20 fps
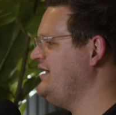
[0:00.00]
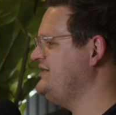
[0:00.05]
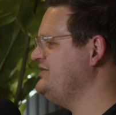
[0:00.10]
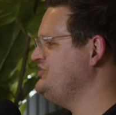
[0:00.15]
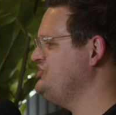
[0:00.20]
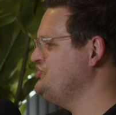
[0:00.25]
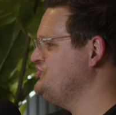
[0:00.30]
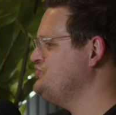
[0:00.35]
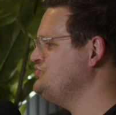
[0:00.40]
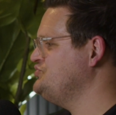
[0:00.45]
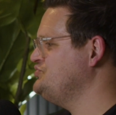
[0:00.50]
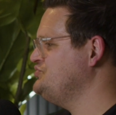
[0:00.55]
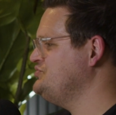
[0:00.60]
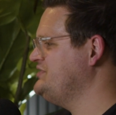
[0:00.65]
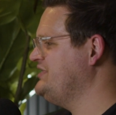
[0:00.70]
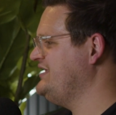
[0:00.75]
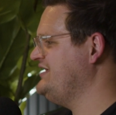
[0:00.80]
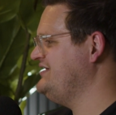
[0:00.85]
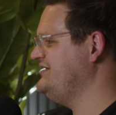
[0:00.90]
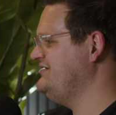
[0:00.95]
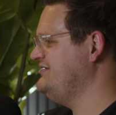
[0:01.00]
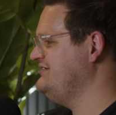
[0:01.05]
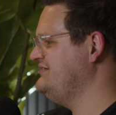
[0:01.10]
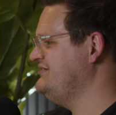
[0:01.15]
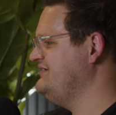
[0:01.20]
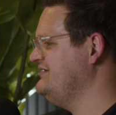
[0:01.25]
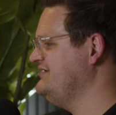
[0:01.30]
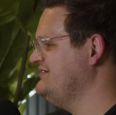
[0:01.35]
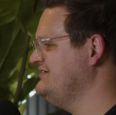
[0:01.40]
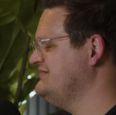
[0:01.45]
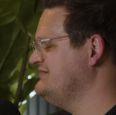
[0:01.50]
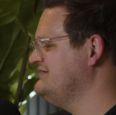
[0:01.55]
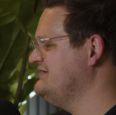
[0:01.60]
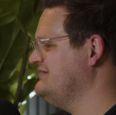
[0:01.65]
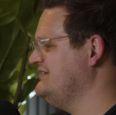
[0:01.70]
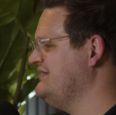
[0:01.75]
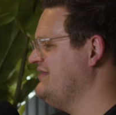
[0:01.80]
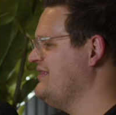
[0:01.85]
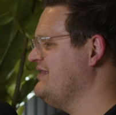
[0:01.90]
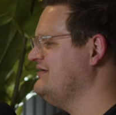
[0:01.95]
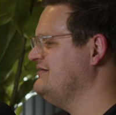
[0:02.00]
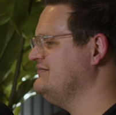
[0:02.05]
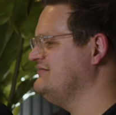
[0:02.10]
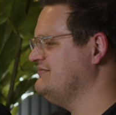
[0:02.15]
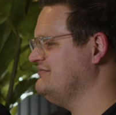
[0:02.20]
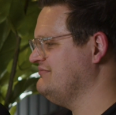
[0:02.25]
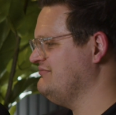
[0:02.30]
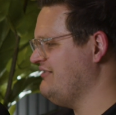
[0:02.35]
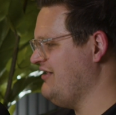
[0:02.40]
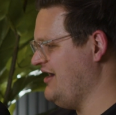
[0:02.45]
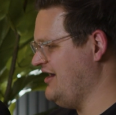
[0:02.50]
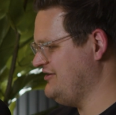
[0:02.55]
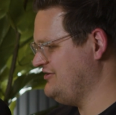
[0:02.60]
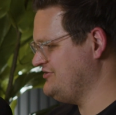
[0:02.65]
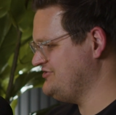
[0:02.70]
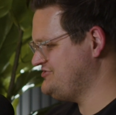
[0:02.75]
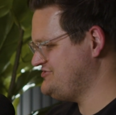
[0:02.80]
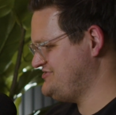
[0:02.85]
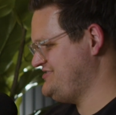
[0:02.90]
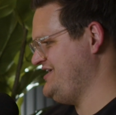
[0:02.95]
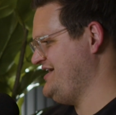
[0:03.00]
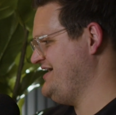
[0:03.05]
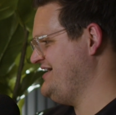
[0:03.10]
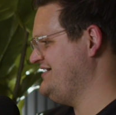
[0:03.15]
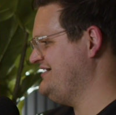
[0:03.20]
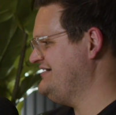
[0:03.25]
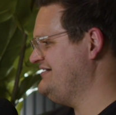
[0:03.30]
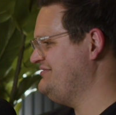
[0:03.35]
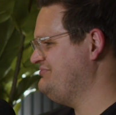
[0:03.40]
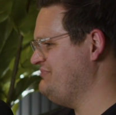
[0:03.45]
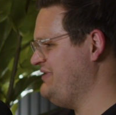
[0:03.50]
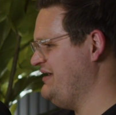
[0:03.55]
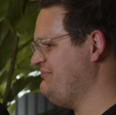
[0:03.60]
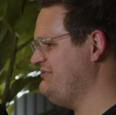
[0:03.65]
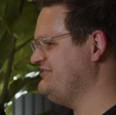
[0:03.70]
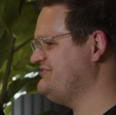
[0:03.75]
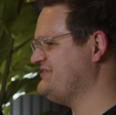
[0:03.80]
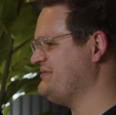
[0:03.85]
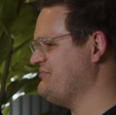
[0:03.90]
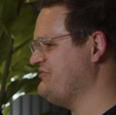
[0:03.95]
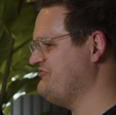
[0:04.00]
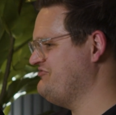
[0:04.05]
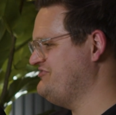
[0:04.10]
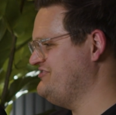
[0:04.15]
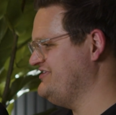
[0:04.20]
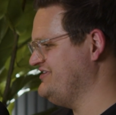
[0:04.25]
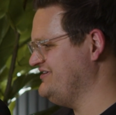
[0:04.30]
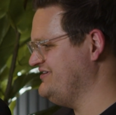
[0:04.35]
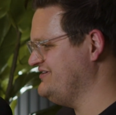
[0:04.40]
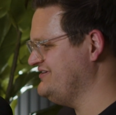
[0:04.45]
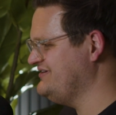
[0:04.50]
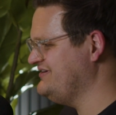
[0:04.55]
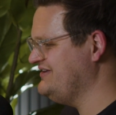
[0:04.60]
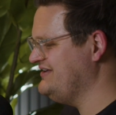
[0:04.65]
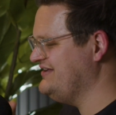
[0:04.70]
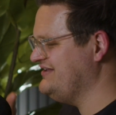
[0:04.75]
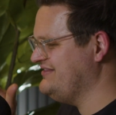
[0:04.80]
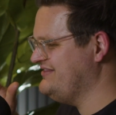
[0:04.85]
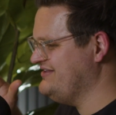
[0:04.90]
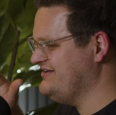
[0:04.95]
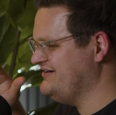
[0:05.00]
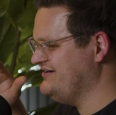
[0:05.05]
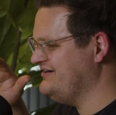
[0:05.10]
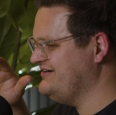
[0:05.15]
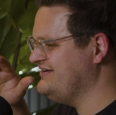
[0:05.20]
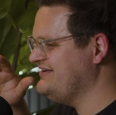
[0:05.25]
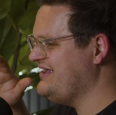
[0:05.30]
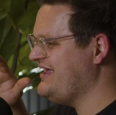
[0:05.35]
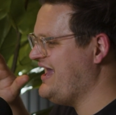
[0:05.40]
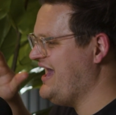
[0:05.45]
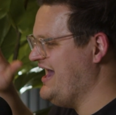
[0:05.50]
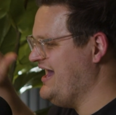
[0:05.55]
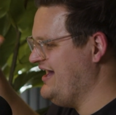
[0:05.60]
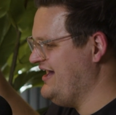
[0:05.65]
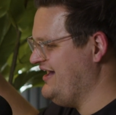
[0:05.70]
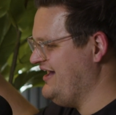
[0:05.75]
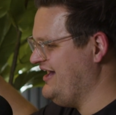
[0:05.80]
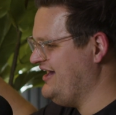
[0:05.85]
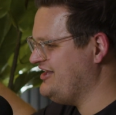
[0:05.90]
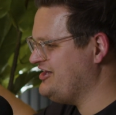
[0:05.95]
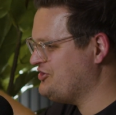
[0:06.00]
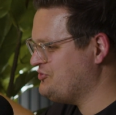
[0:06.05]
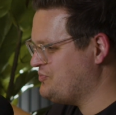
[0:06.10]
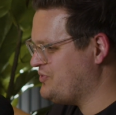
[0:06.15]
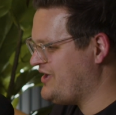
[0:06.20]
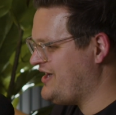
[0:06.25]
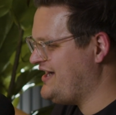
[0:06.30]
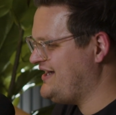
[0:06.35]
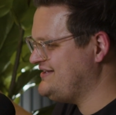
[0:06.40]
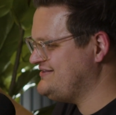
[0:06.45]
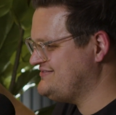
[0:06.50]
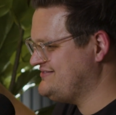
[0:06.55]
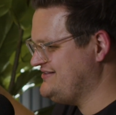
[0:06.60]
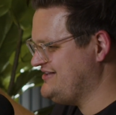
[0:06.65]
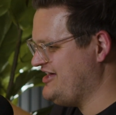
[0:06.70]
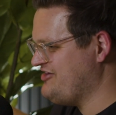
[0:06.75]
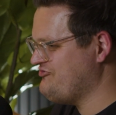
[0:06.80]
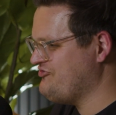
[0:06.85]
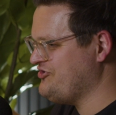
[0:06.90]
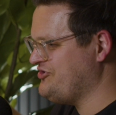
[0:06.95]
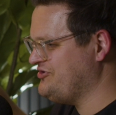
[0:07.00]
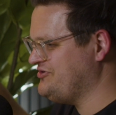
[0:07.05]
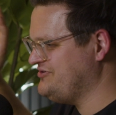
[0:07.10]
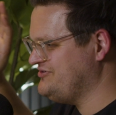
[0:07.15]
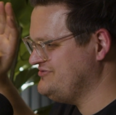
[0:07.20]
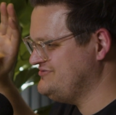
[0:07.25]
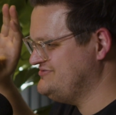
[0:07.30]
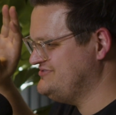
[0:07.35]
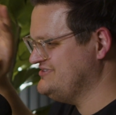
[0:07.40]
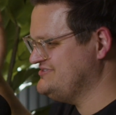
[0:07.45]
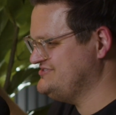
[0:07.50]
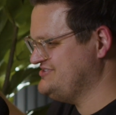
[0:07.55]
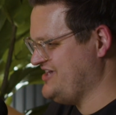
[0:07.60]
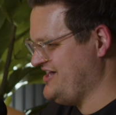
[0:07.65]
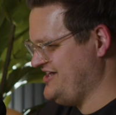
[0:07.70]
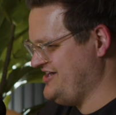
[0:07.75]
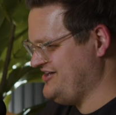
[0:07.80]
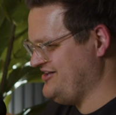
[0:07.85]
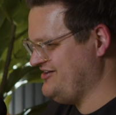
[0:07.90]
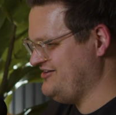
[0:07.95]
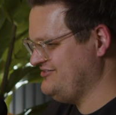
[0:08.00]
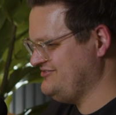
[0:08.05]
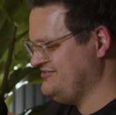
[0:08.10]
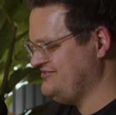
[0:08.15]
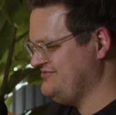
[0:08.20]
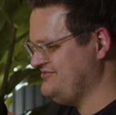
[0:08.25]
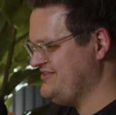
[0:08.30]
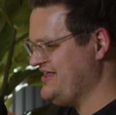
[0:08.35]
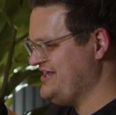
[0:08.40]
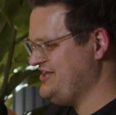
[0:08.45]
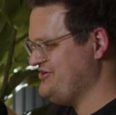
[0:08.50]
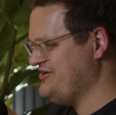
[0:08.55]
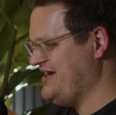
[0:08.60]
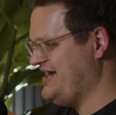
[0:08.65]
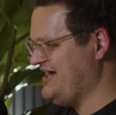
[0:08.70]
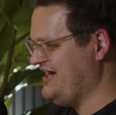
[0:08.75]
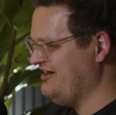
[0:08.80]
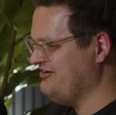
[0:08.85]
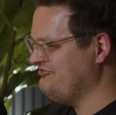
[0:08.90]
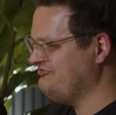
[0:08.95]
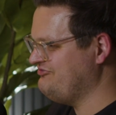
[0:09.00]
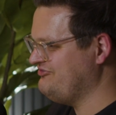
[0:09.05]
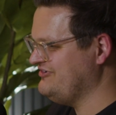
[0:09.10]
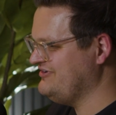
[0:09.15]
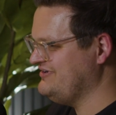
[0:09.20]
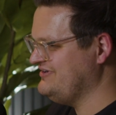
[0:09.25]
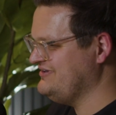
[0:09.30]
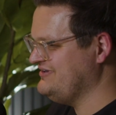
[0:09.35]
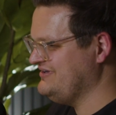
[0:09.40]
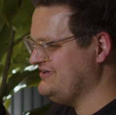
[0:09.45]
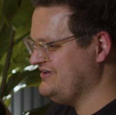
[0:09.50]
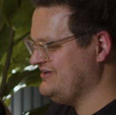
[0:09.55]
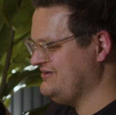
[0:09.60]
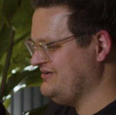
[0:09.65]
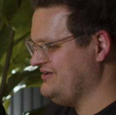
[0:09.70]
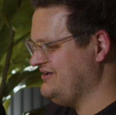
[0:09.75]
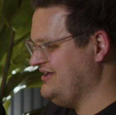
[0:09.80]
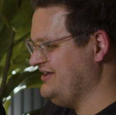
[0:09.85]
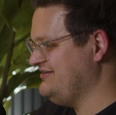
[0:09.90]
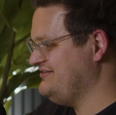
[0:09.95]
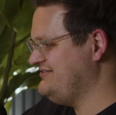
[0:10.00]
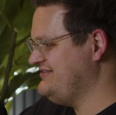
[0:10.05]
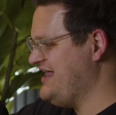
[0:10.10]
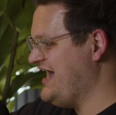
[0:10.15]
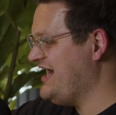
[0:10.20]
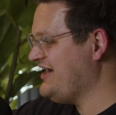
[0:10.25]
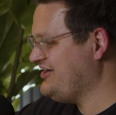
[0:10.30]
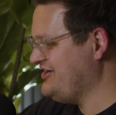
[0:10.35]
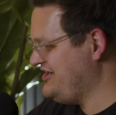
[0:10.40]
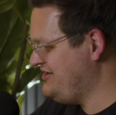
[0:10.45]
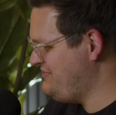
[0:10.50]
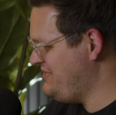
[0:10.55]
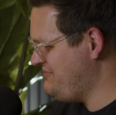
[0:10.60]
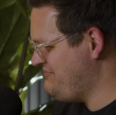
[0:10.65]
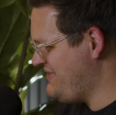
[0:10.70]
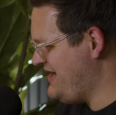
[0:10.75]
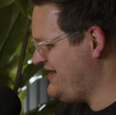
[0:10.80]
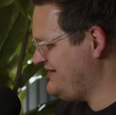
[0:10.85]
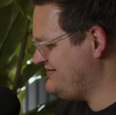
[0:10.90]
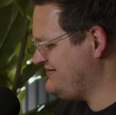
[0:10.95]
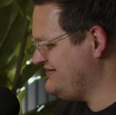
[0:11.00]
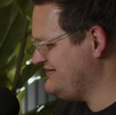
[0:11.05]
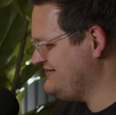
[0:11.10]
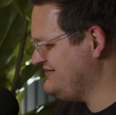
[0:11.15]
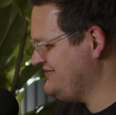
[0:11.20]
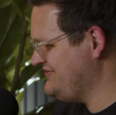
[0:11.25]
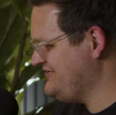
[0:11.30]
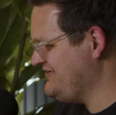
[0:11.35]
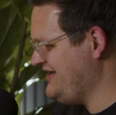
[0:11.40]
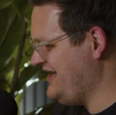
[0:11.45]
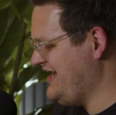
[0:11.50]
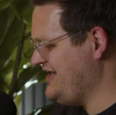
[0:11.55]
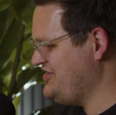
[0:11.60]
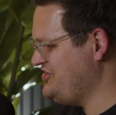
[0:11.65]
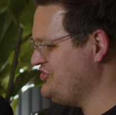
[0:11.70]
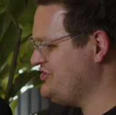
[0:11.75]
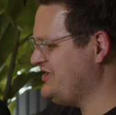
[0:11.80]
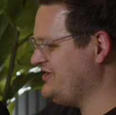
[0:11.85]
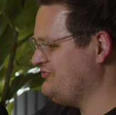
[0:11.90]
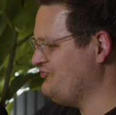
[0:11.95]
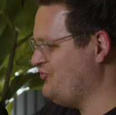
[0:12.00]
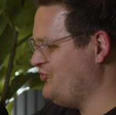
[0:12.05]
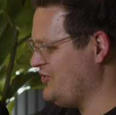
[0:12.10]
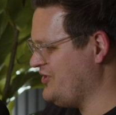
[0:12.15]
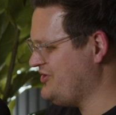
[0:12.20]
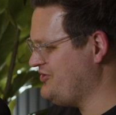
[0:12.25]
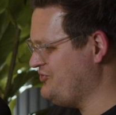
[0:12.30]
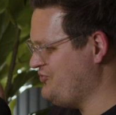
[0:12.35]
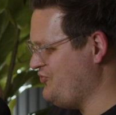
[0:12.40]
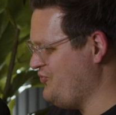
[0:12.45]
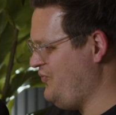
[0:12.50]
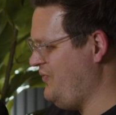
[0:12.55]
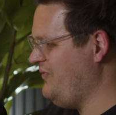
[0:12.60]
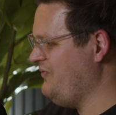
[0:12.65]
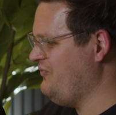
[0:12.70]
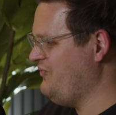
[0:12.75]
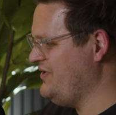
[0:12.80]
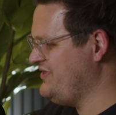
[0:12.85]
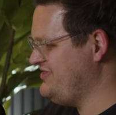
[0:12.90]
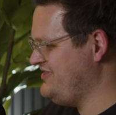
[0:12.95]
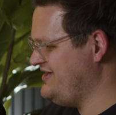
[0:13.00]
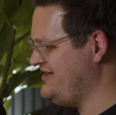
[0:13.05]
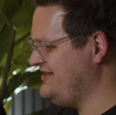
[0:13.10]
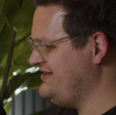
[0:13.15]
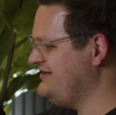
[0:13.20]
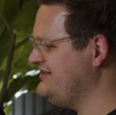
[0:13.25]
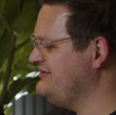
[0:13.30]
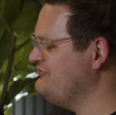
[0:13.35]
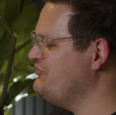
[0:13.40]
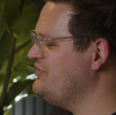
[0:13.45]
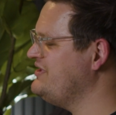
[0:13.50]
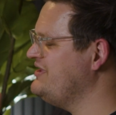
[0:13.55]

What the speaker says: When you can understand maybe some of the enterprise level desire that you have is not going to be met, and you can work with